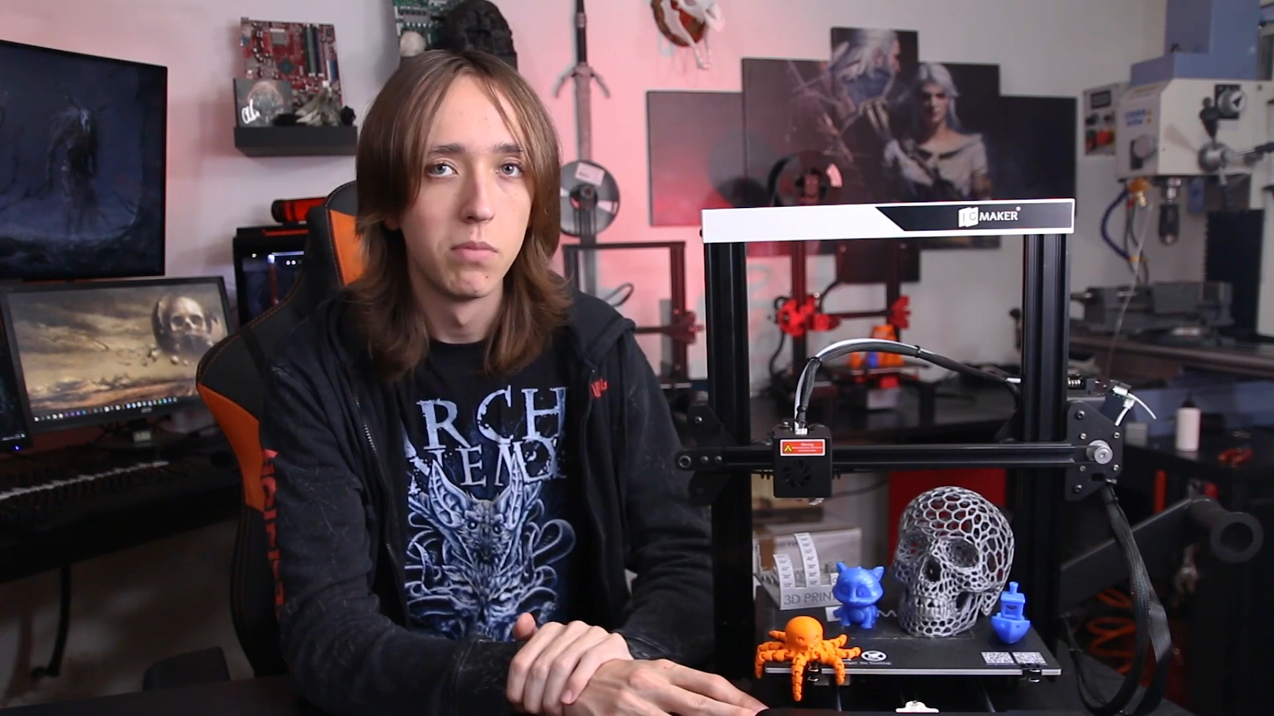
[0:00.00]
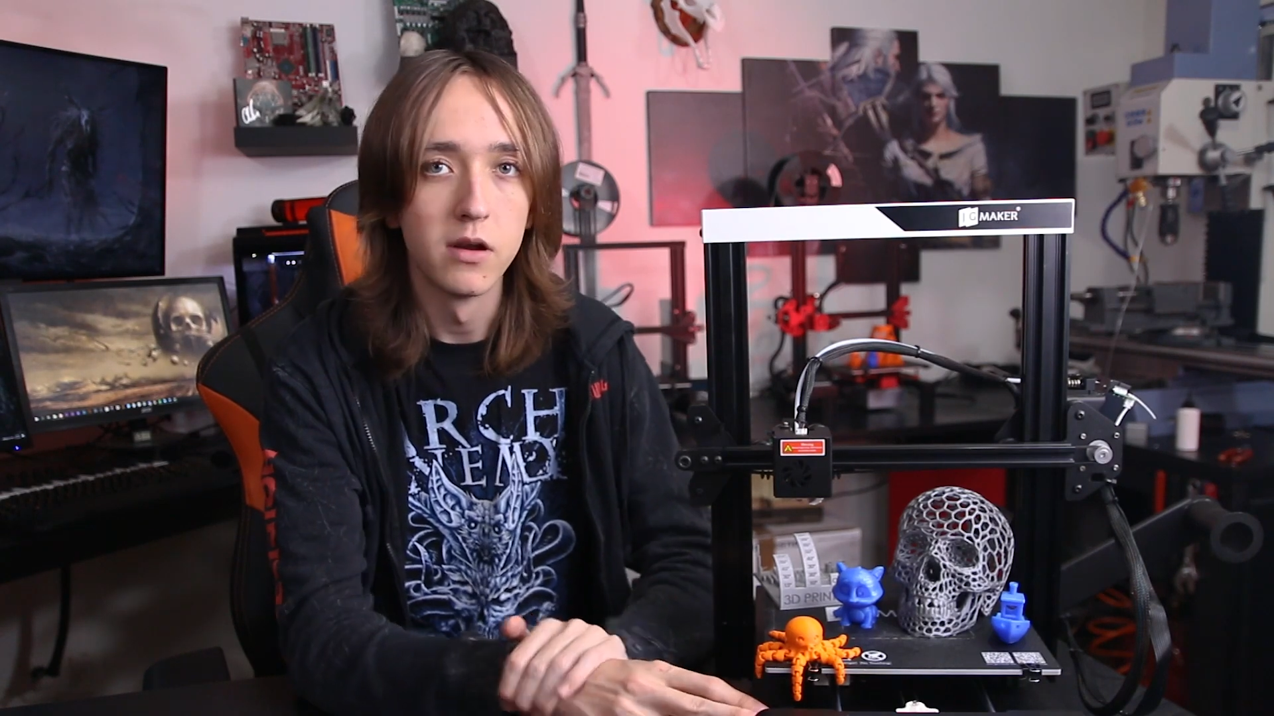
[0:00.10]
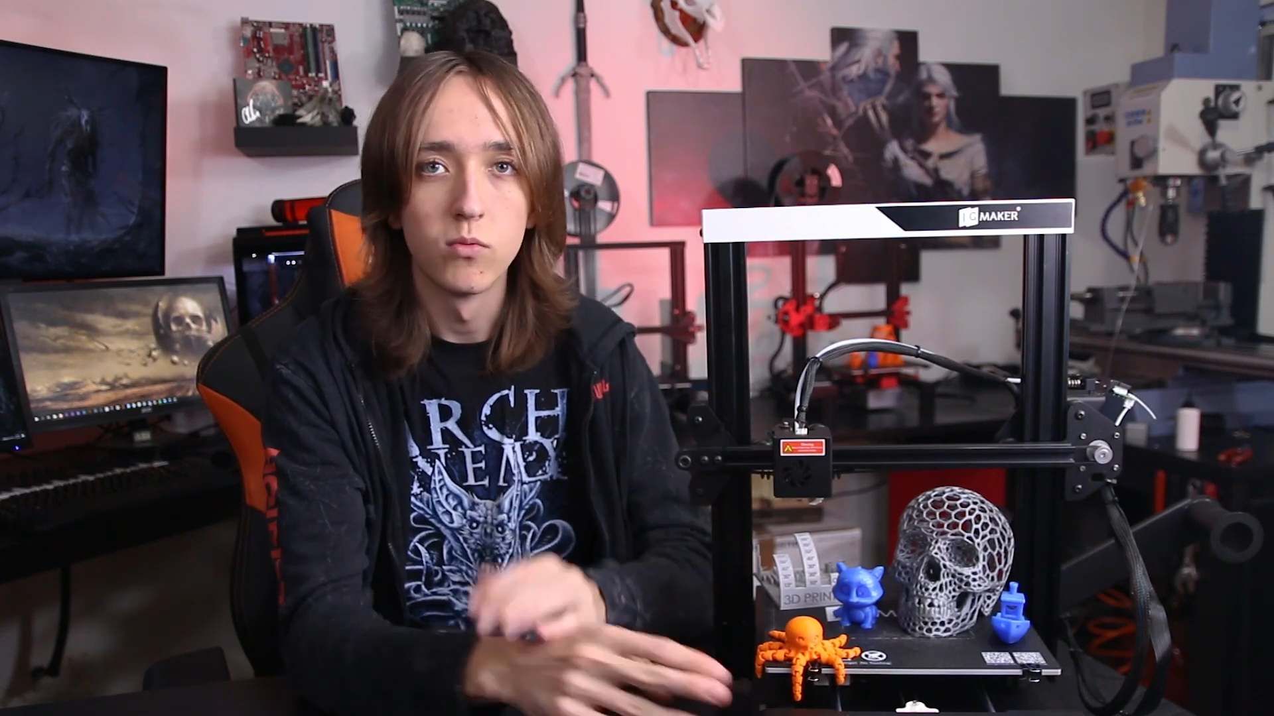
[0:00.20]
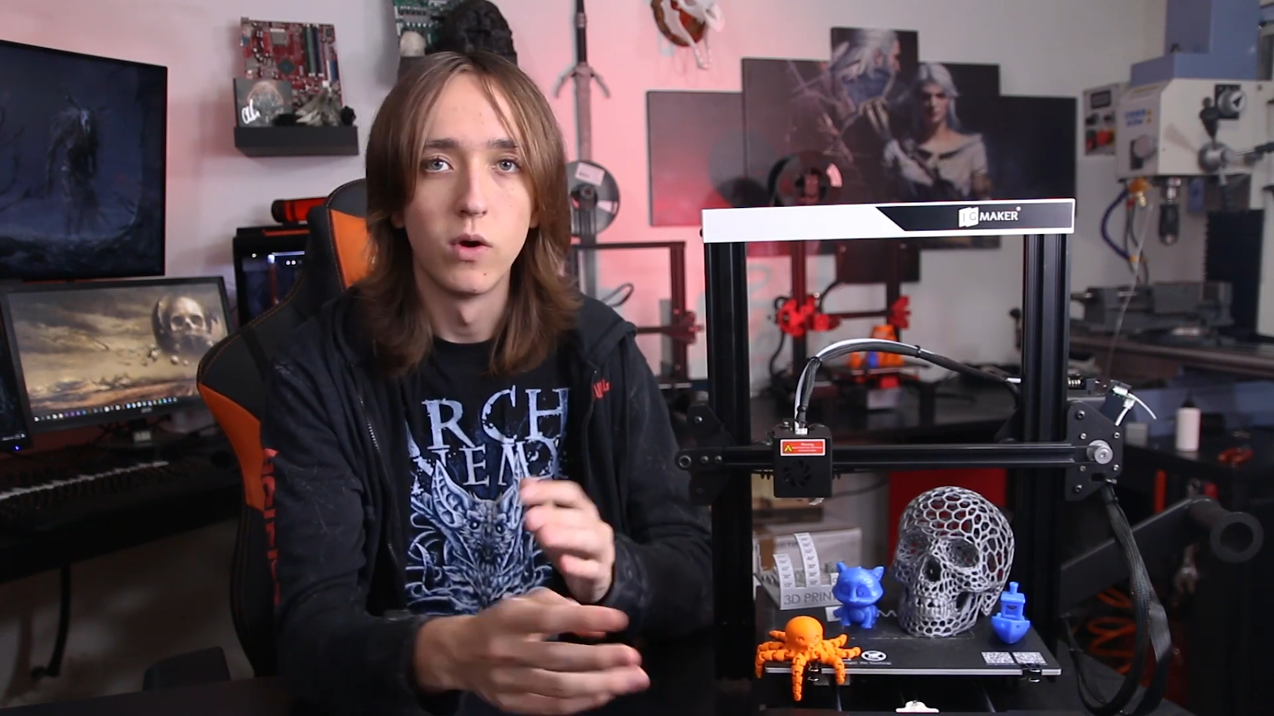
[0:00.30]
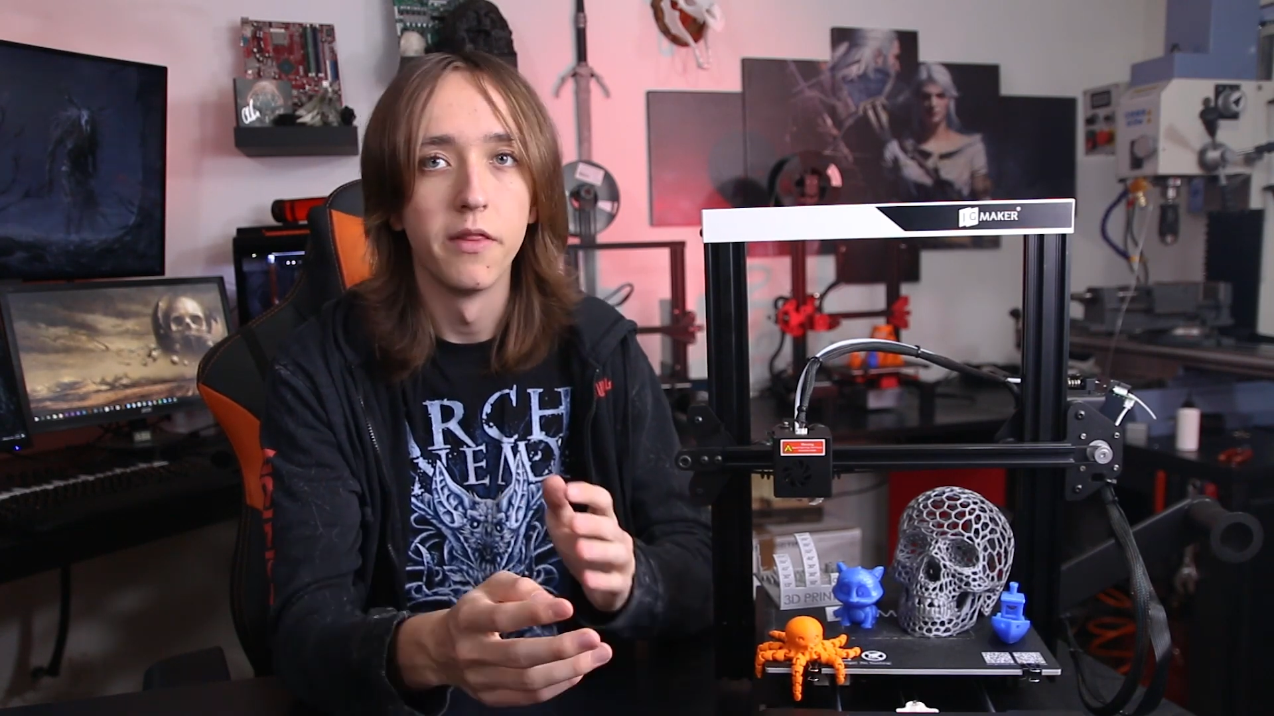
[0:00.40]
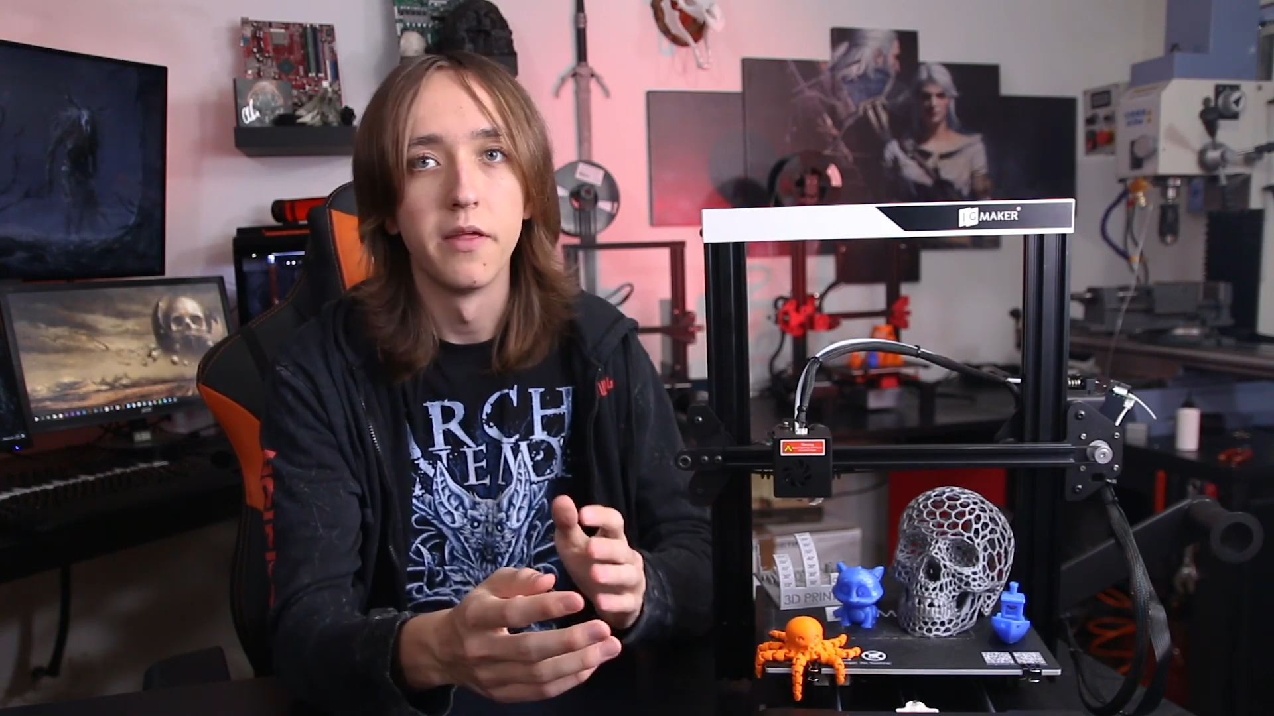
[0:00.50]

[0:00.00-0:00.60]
But one